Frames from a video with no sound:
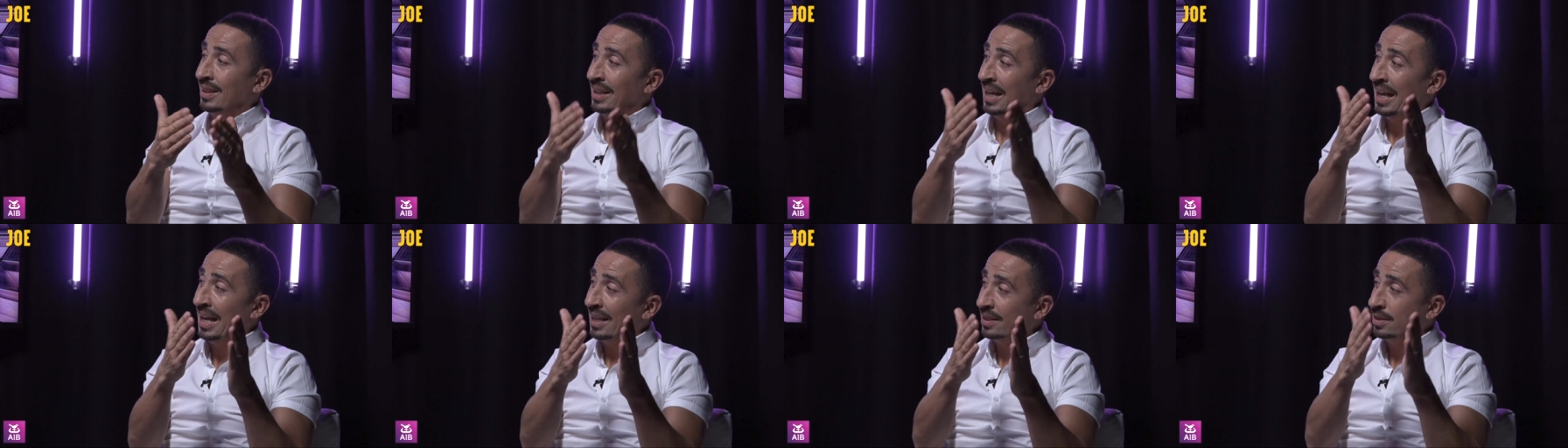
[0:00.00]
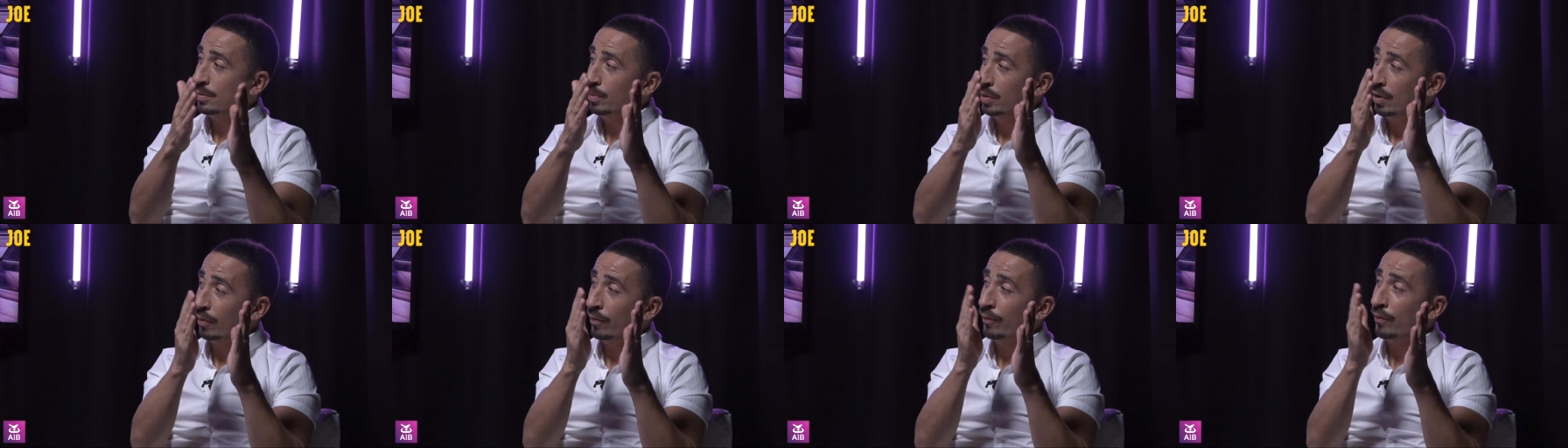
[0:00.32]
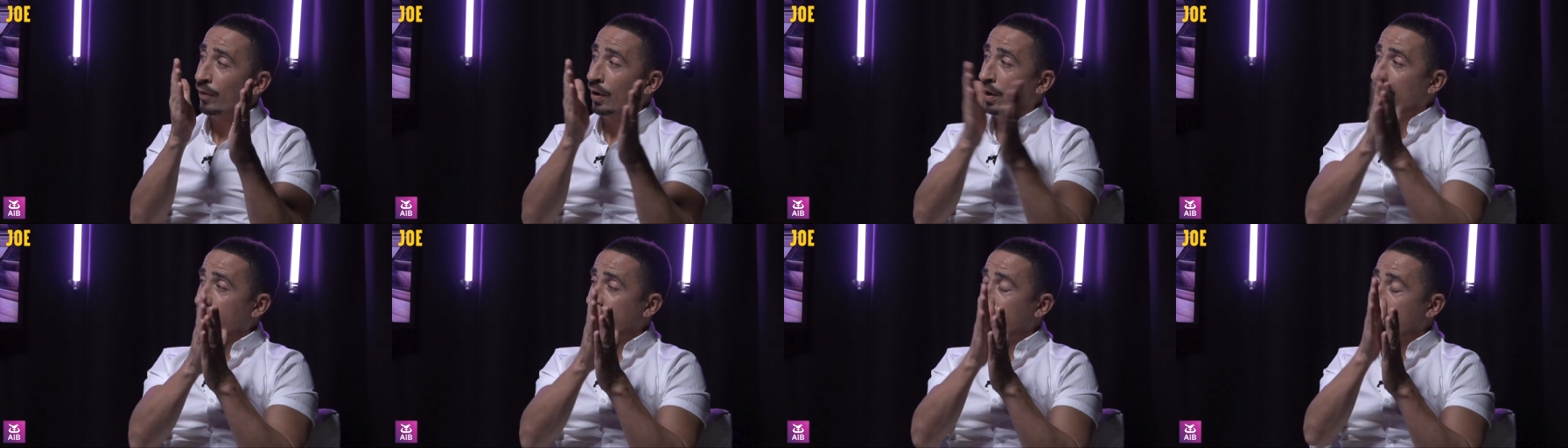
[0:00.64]
That has to be the
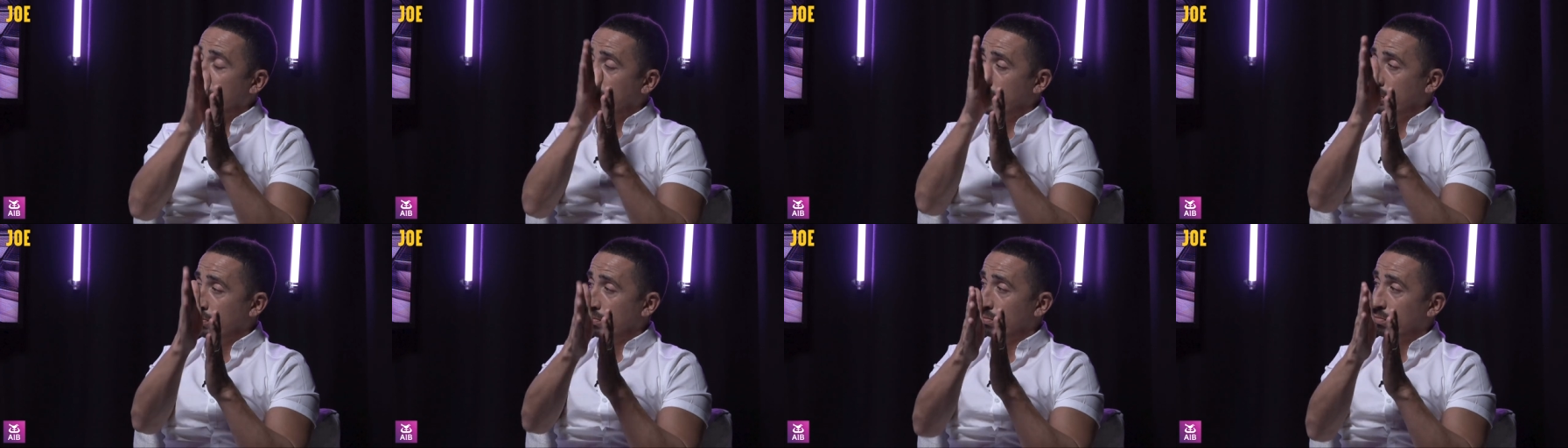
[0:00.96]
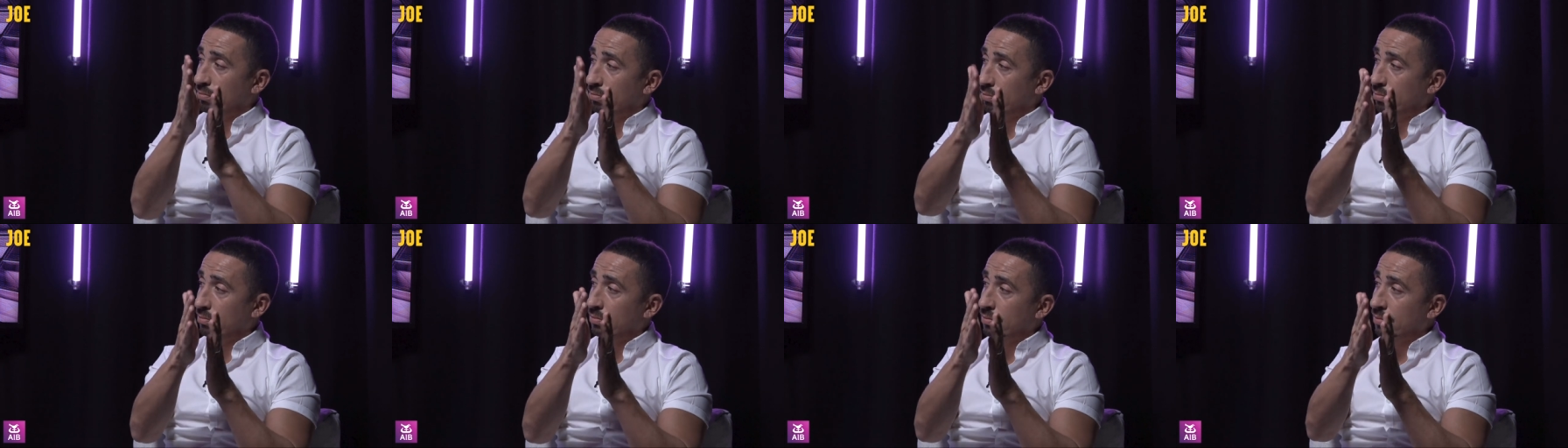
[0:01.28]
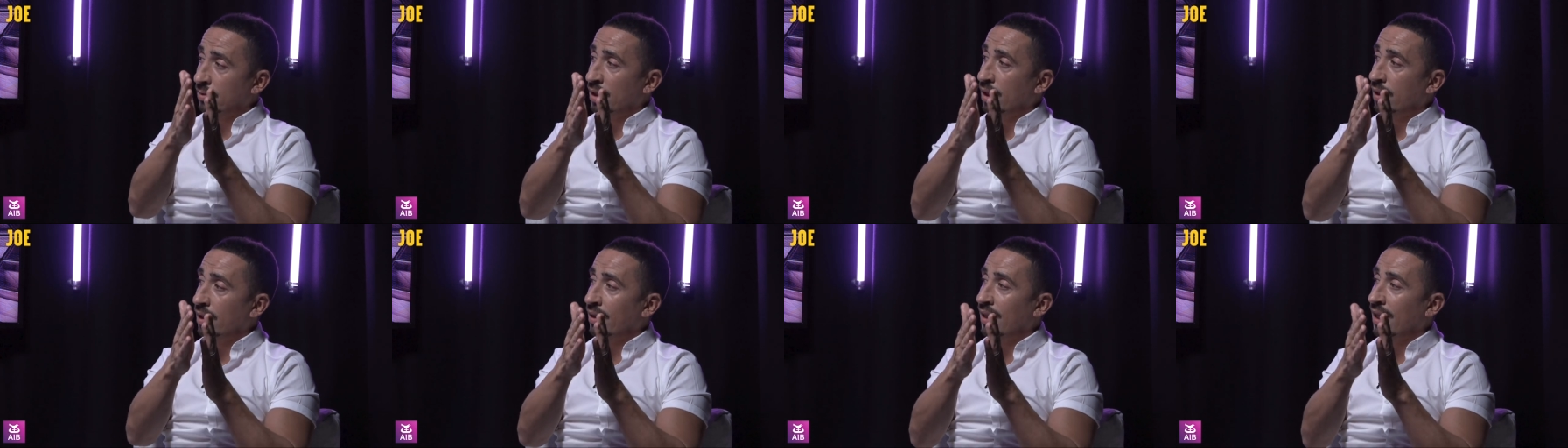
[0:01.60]
first
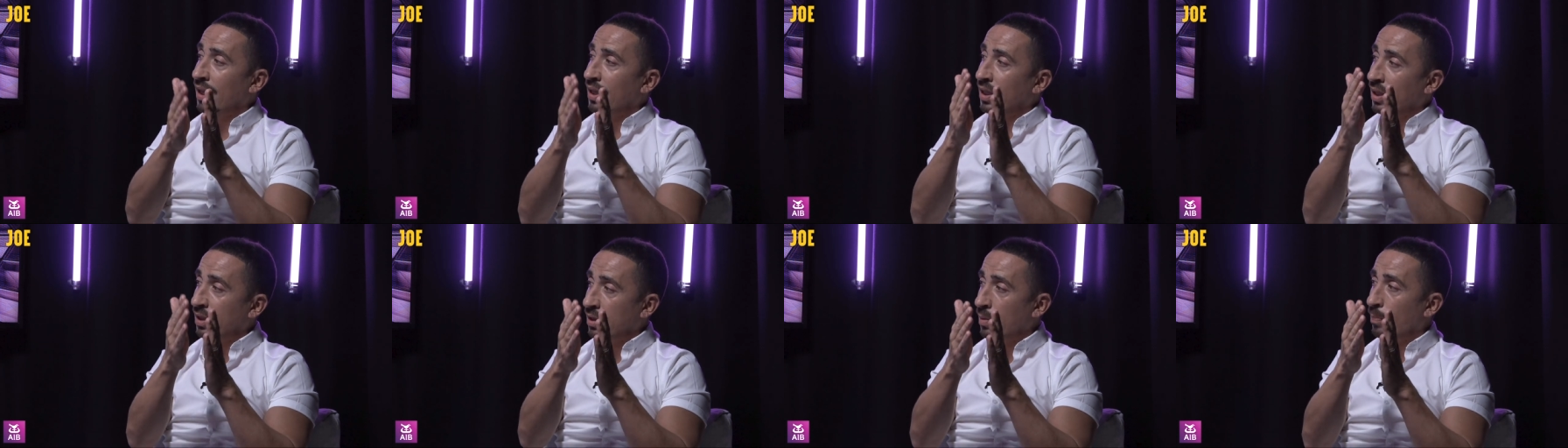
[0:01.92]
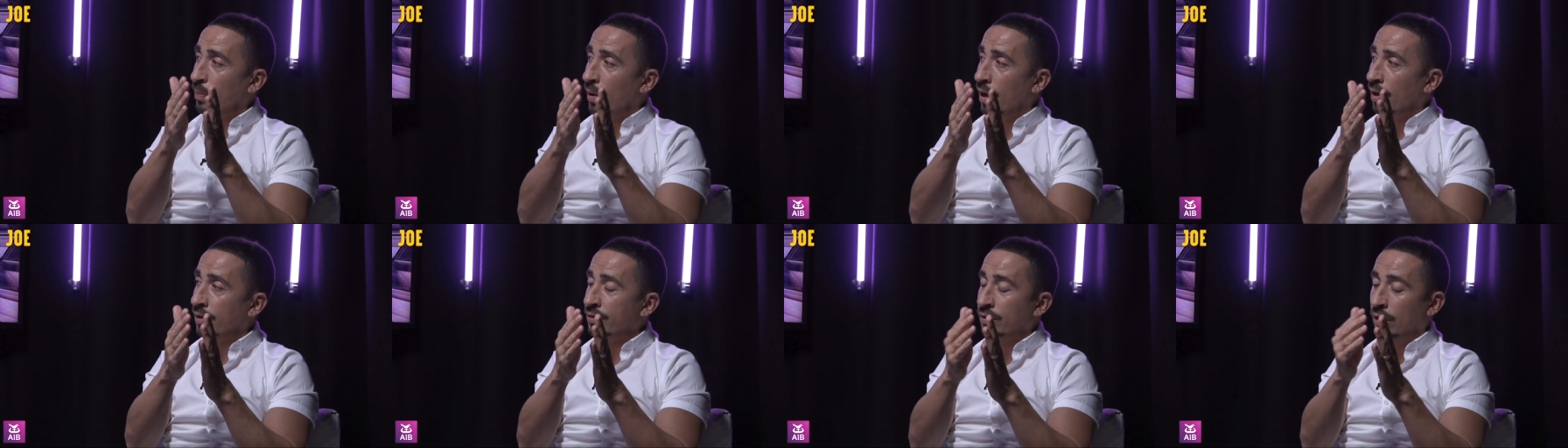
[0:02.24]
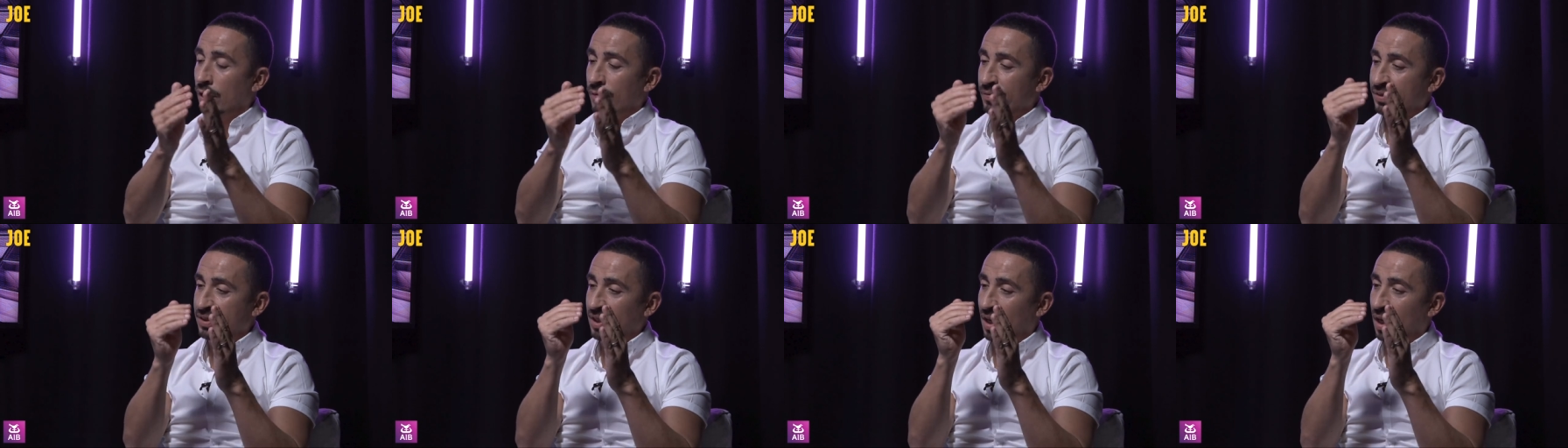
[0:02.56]
kind of thing you need to box
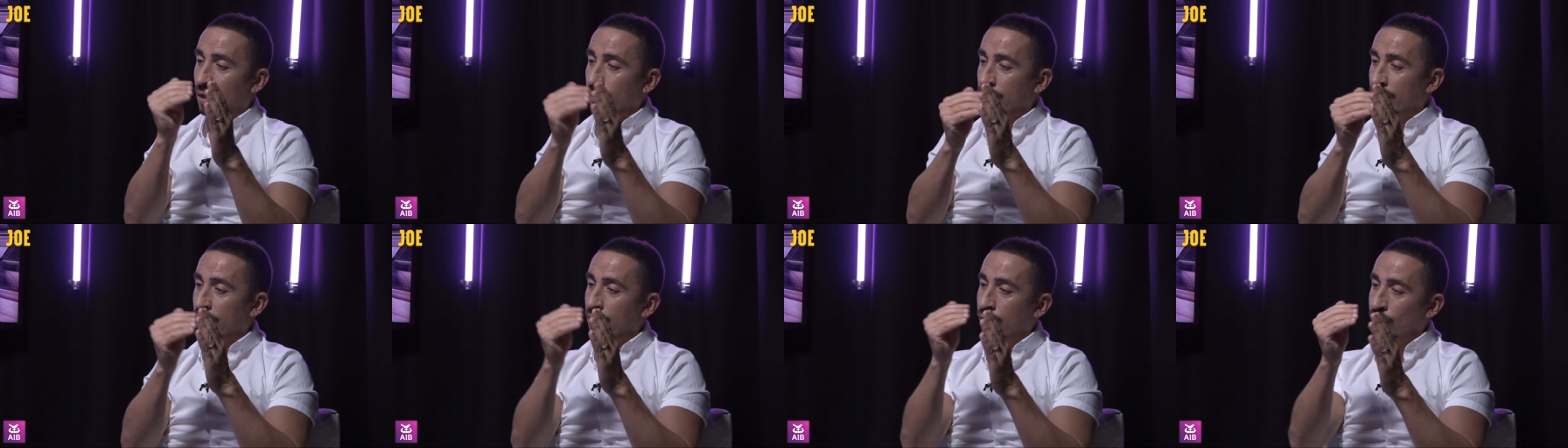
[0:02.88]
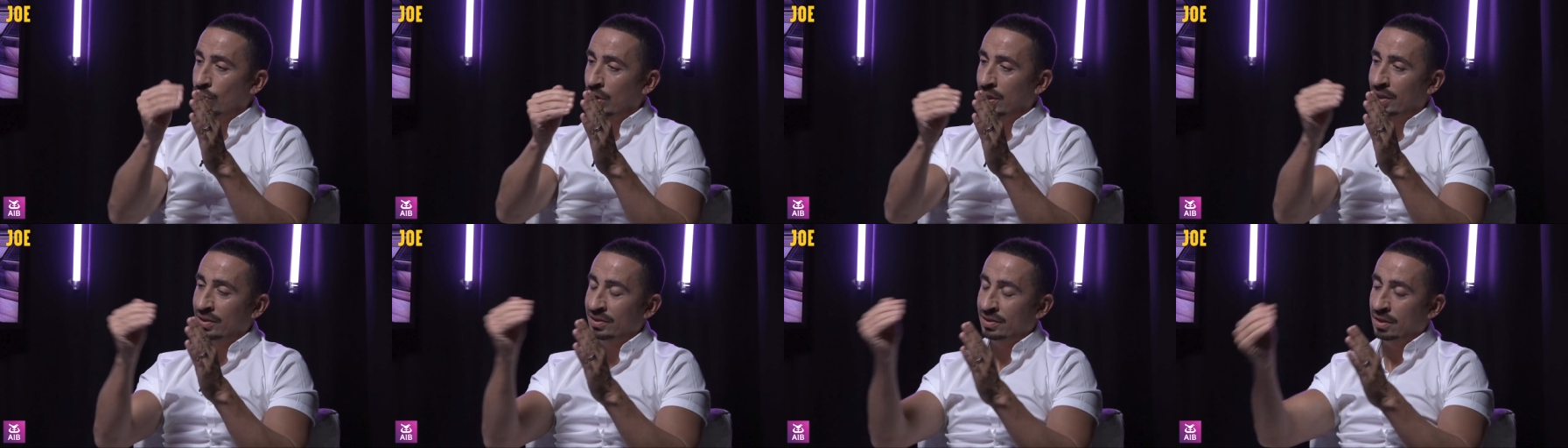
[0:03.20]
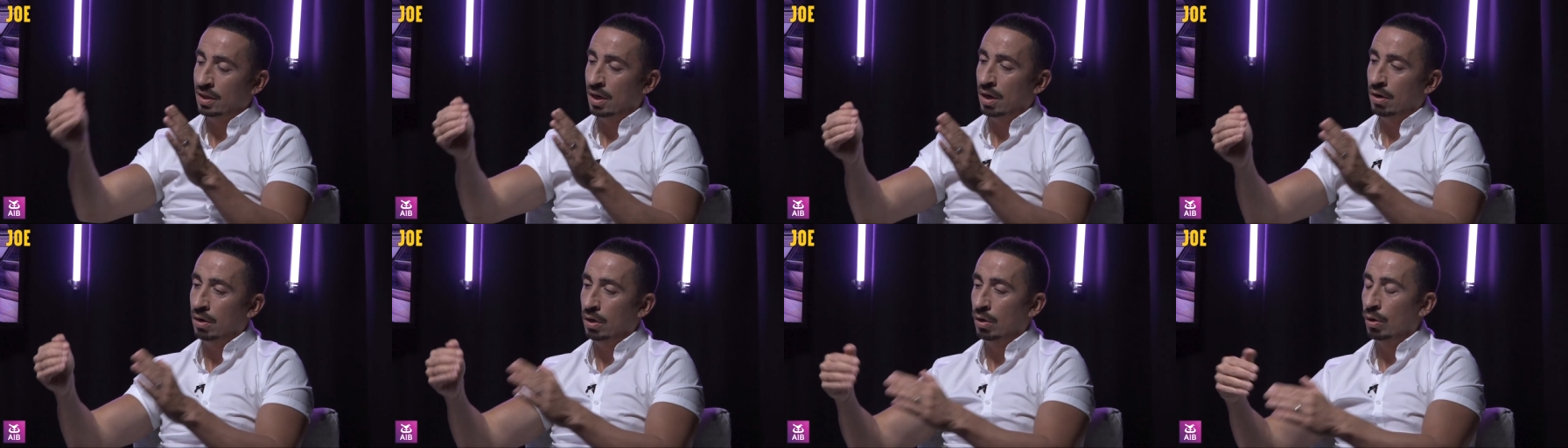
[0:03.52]
off. So how can I create a
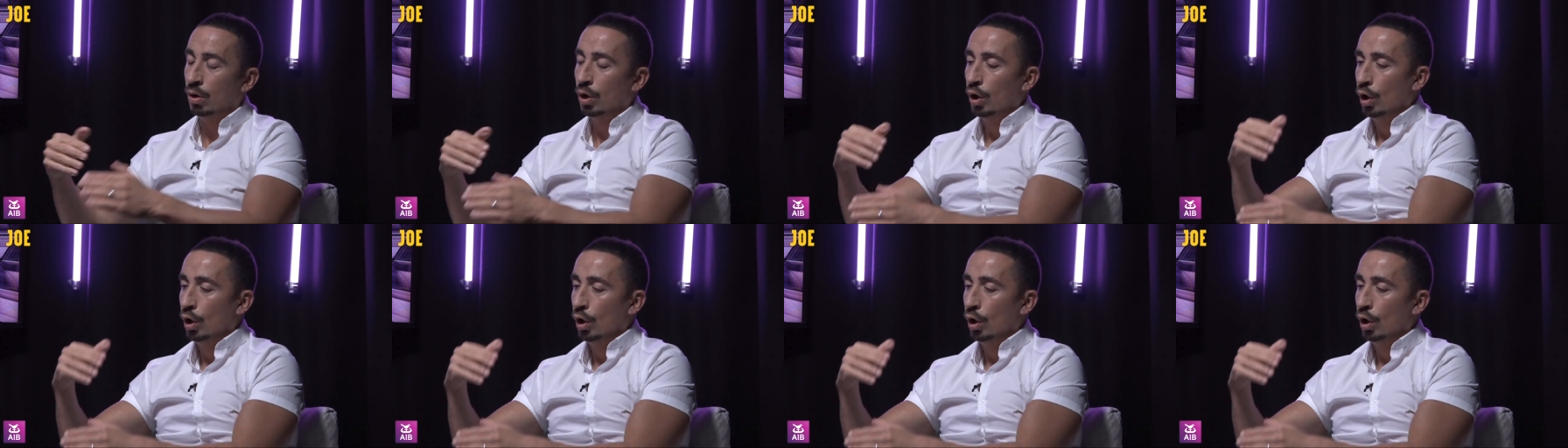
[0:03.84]
scenario